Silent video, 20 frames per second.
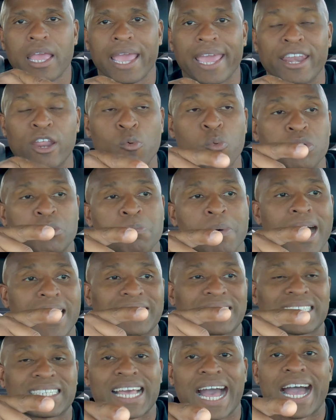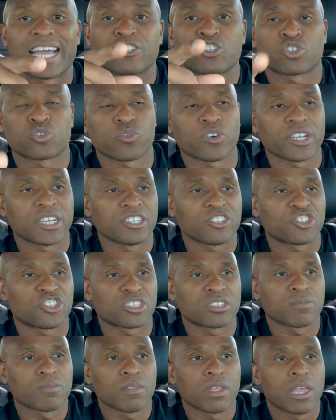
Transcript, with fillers: and it was by Scott Trench,